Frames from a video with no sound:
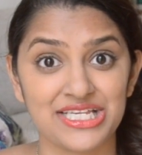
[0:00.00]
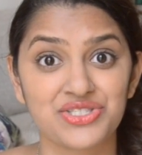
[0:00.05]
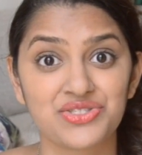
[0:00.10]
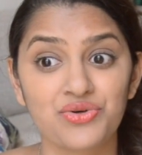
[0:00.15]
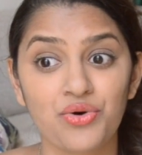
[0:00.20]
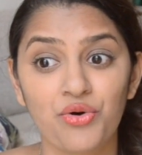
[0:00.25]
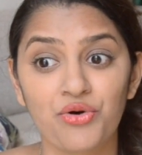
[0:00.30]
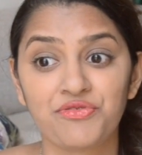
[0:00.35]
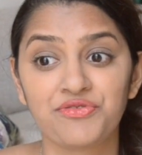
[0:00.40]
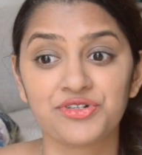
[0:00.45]

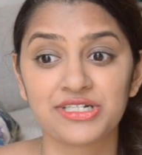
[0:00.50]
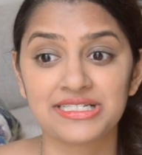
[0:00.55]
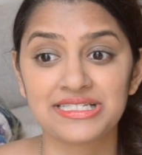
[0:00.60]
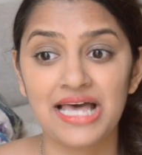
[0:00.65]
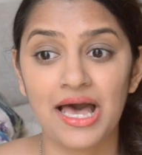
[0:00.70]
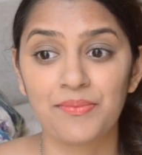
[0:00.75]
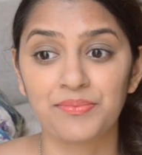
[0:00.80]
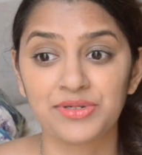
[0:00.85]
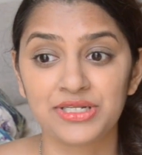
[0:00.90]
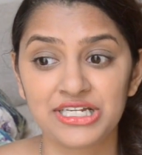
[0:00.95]
So for
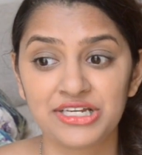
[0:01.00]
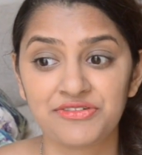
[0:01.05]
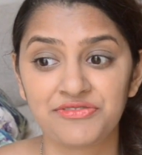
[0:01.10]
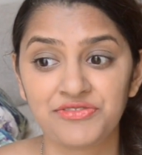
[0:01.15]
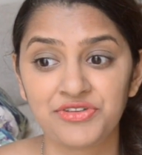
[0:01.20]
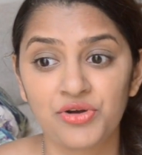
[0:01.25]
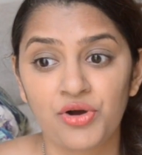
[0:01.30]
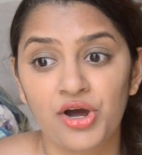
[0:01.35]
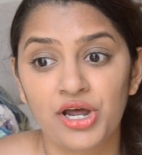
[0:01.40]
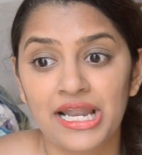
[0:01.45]
example,
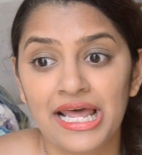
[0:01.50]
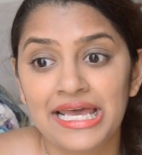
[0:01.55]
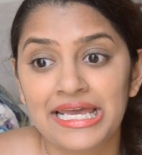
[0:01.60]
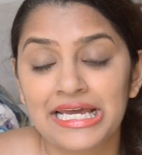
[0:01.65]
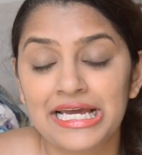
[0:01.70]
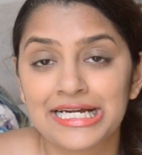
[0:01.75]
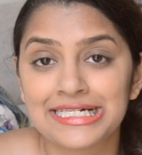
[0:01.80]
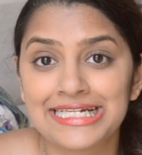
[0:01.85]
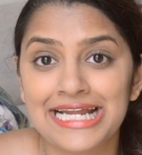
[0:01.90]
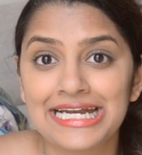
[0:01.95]
if you are
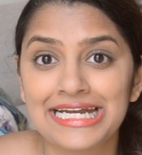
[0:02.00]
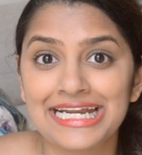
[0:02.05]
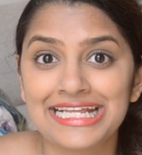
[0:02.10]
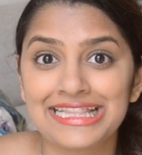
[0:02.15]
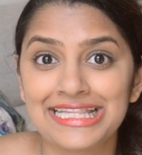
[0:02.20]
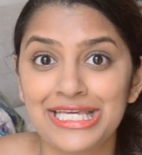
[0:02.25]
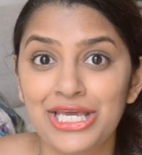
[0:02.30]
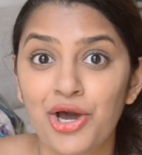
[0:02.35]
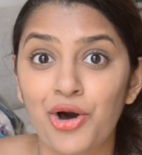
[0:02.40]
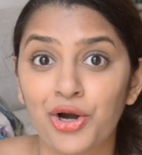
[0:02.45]
like attending
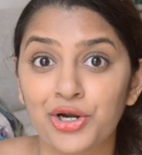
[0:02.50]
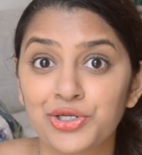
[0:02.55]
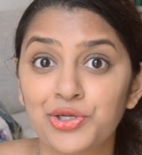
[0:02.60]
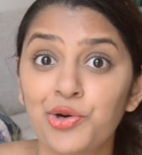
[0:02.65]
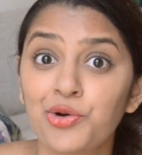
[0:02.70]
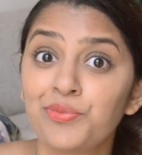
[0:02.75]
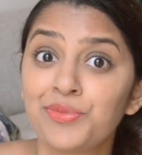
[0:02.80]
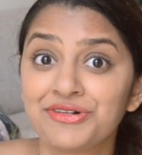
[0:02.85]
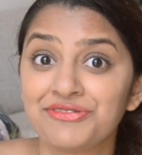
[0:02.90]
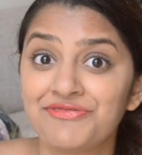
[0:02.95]
the
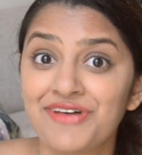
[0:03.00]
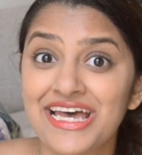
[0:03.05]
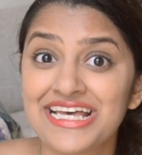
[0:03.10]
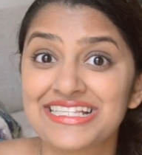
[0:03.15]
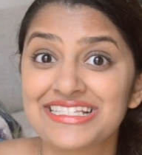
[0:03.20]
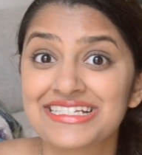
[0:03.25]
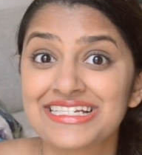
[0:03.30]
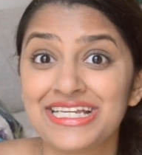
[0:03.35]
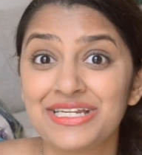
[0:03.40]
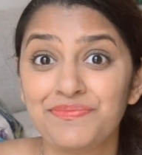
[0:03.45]

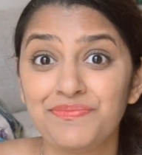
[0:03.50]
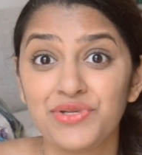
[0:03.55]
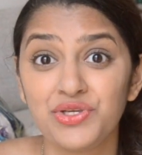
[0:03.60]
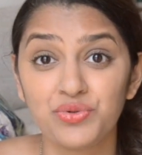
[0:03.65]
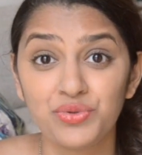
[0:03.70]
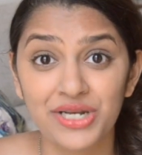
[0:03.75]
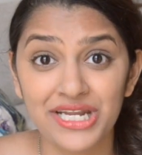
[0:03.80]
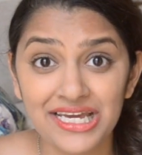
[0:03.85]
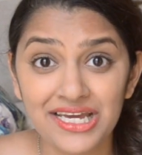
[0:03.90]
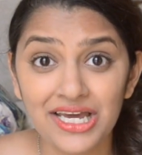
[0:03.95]
Oktoberfest in
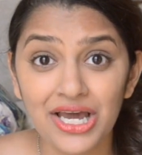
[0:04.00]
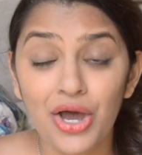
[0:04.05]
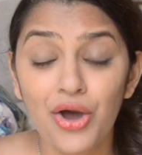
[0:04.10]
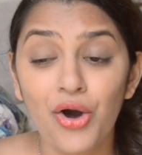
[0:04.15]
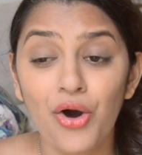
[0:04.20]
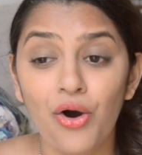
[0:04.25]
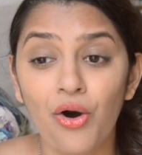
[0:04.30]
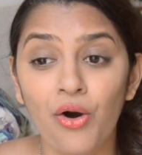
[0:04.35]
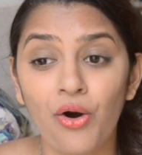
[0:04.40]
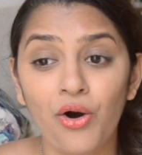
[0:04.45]
Munich,
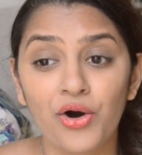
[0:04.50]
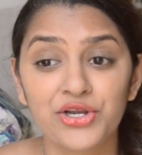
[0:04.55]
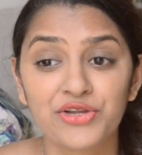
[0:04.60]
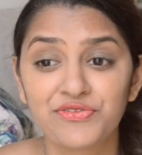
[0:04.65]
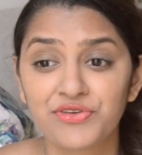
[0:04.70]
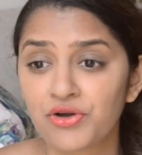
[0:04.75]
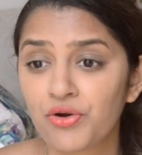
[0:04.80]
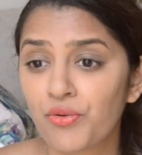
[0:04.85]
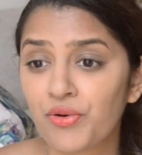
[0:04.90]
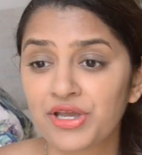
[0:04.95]
or
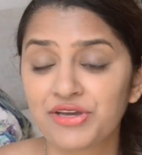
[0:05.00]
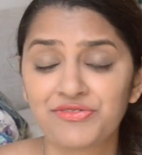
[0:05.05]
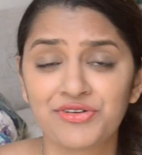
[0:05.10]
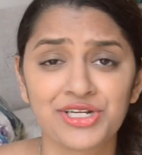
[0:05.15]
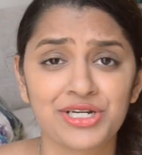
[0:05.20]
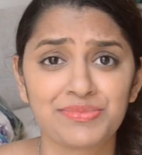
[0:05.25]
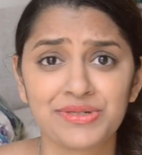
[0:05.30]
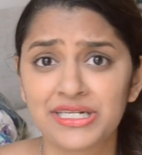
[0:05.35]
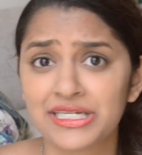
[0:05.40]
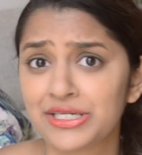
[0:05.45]
if you're going for
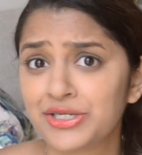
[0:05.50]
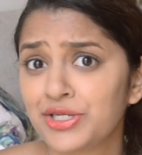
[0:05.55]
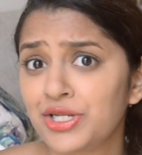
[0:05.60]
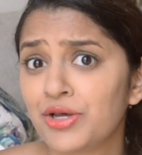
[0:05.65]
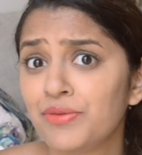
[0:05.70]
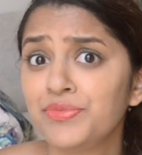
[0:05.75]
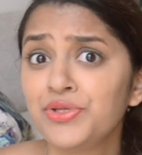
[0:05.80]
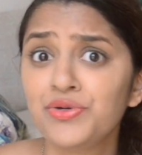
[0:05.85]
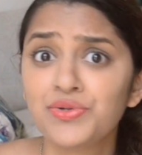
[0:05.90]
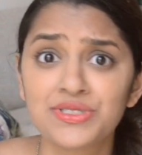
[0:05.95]
a
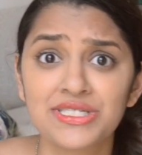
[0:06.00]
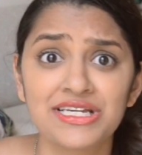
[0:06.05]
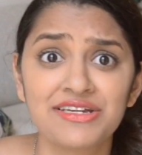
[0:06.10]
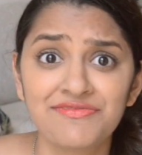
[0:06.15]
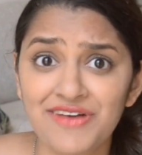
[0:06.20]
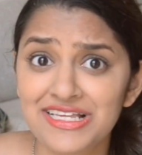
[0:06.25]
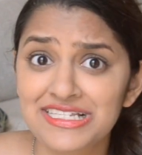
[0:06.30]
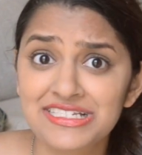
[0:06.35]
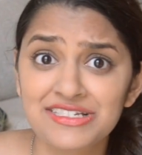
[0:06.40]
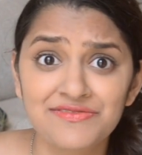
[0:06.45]
particular music
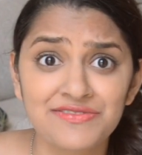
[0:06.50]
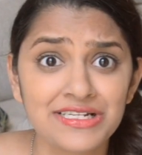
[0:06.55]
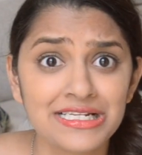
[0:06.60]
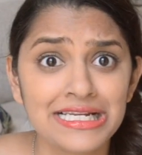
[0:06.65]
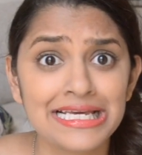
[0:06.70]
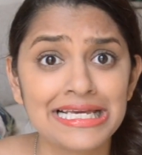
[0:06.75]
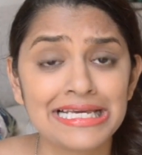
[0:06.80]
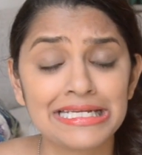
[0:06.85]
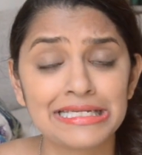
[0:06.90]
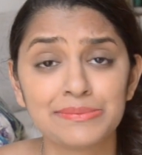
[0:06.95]
festival
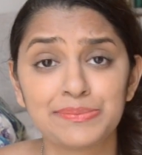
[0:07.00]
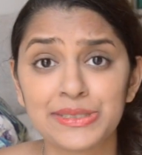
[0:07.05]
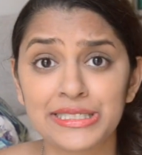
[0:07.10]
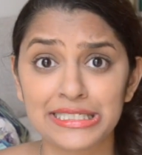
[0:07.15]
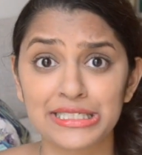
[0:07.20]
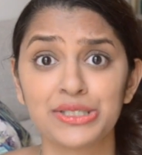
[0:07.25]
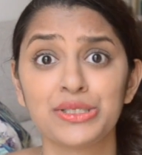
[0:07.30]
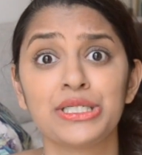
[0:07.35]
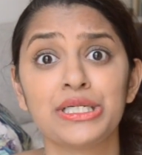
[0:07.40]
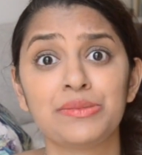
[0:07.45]
in a
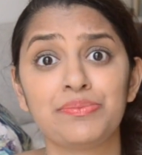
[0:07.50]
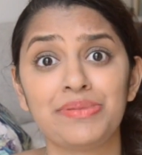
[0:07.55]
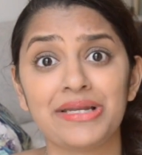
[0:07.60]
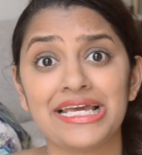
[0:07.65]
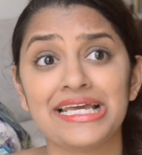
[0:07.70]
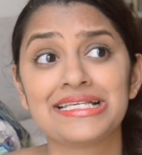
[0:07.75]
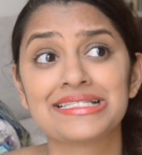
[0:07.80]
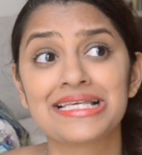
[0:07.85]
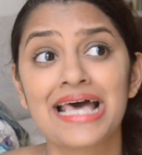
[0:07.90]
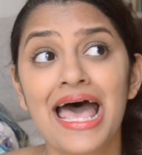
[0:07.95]
particular
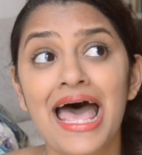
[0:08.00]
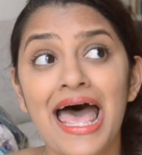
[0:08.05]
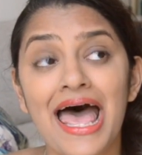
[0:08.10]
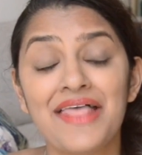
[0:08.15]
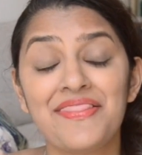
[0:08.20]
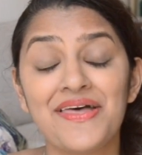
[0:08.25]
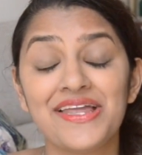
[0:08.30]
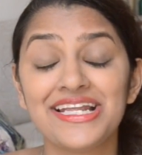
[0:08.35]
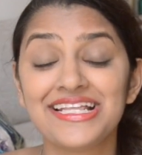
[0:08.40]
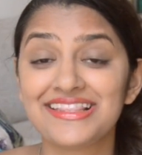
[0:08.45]
place,
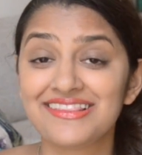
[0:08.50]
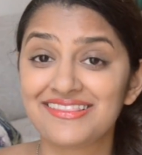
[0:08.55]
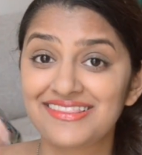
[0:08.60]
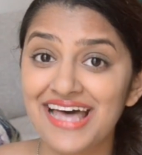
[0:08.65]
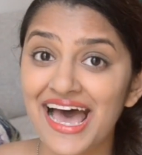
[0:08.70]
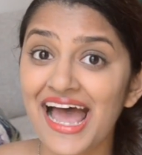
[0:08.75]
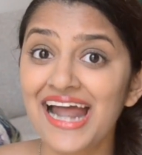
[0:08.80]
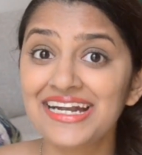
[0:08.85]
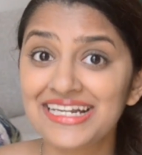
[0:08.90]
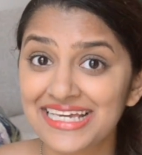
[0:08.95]
then in
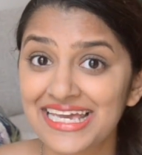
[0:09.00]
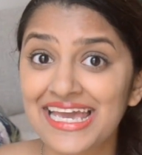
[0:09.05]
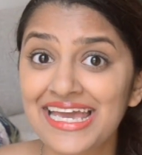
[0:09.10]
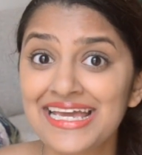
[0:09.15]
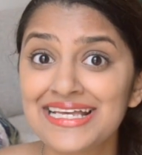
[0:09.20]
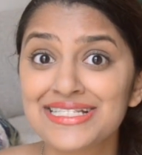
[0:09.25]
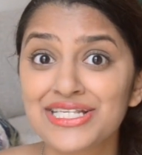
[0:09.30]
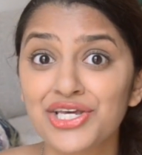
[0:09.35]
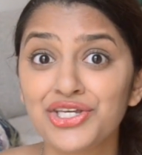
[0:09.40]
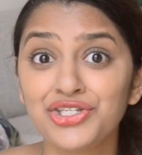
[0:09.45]
that
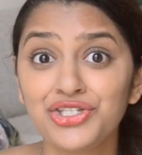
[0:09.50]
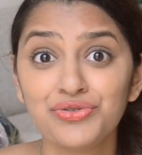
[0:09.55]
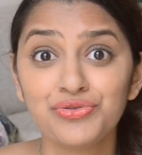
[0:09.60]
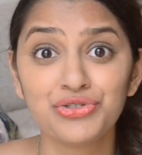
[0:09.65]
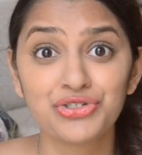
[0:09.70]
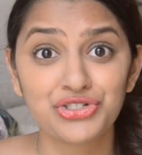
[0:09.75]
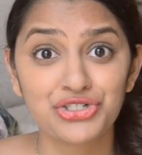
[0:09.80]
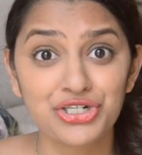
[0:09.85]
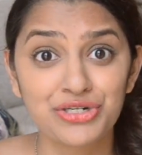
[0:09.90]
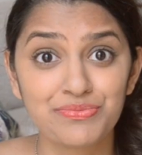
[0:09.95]
case, you
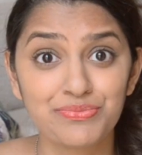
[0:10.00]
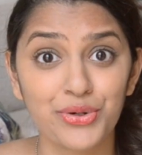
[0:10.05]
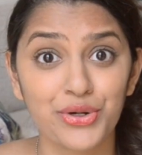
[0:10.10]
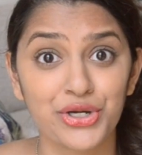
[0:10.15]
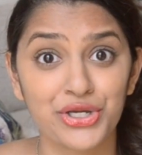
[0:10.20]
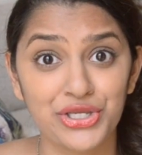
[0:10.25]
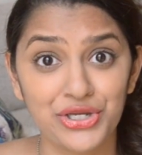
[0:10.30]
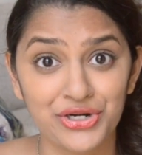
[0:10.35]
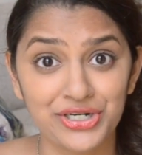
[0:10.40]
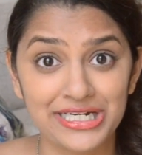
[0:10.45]
should
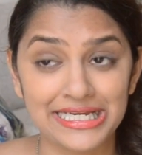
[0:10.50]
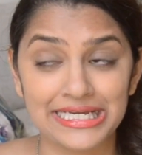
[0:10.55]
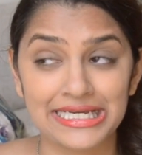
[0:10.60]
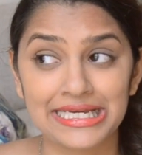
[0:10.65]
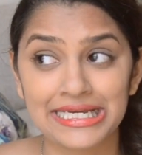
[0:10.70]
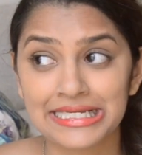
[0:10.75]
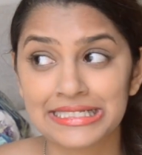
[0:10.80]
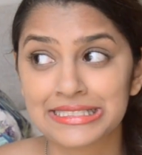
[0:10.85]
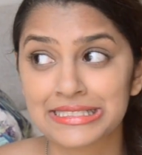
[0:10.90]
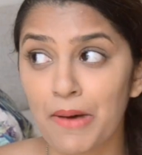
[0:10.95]
book your
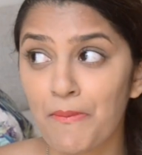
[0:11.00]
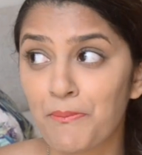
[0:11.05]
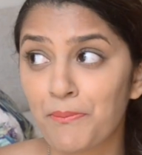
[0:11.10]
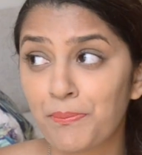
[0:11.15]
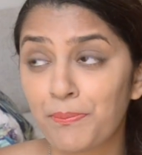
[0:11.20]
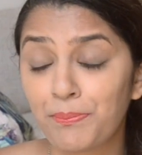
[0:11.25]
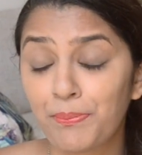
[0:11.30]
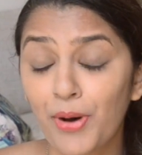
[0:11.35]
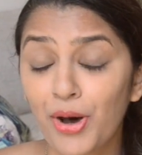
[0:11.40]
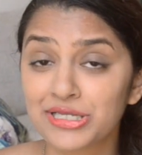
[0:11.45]
tickets
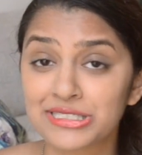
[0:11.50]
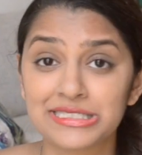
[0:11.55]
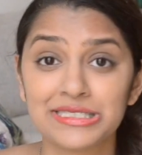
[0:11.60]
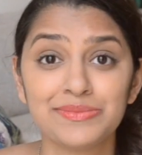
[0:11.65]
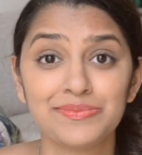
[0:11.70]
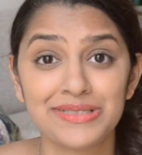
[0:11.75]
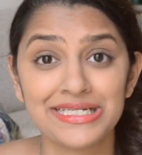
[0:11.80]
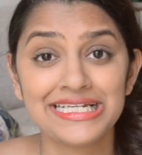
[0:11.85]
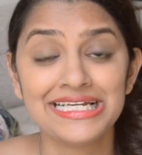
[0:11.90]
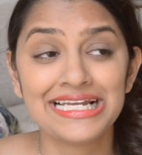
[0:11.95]

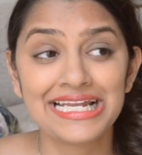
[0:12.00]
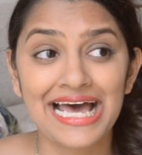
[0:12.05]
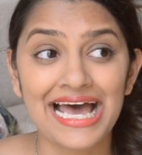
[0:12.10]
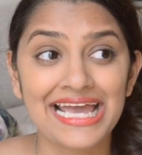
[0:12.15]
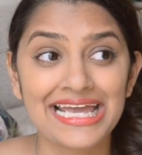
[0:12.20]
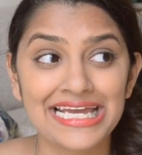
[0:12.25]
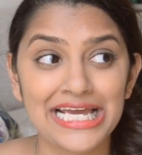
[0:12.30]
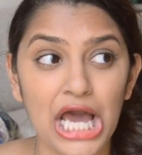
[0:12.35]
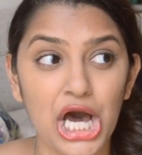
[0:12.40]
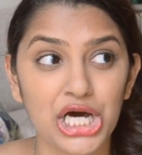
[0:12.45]
possibly
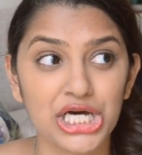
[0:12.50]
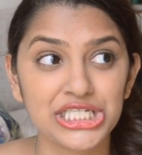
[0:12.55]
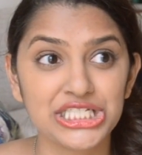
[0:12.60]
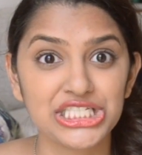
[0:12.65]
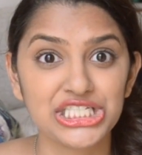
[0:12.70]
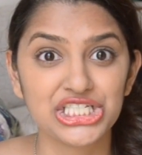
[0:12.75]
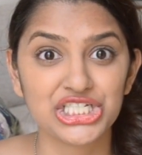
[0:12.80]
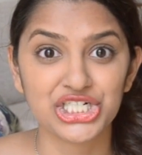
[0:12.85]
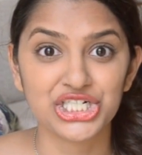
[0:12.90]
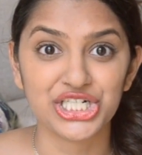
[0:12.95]
like a
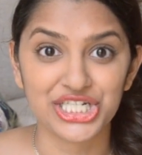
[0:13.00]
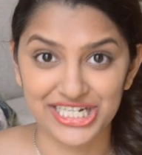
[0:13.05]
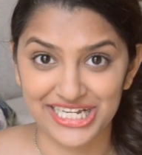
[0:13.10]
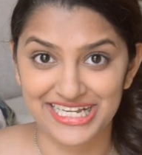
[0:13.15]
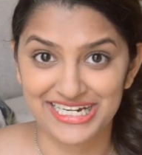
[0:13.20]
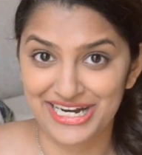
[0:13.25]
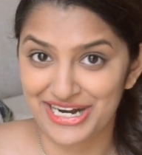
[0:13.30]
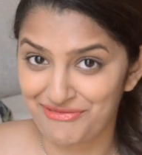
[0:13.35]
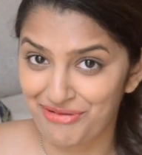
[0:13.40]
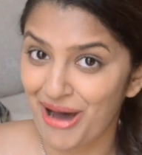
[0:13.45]
year
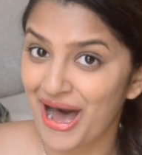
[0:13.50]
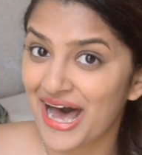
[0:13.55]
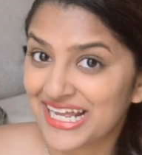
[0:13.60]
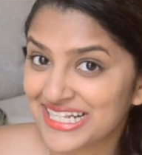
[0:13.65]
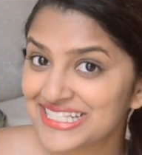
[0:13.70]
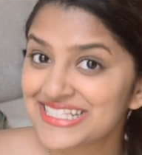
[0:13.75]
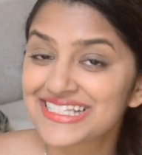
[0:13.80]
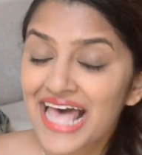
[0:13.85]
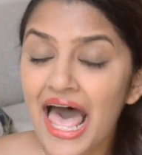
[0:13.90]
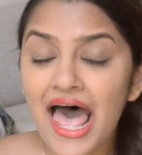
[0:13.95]
in
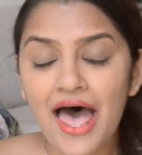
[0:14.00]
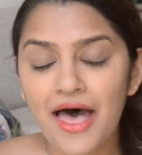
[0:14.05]
advance.